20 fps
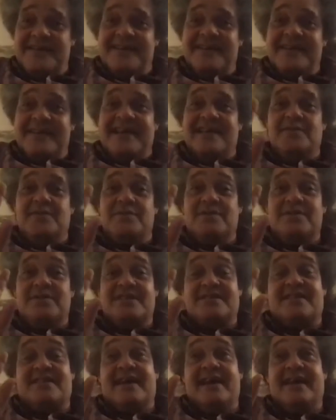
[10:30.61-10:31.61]
So if
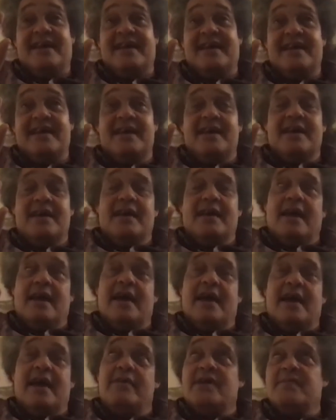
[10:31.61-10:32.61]
you had any questions
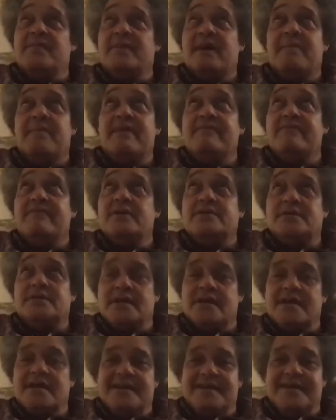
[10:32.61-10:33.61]
that have nothing to do with
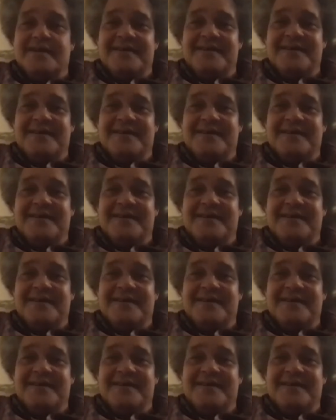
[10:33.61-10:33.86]
Sweden,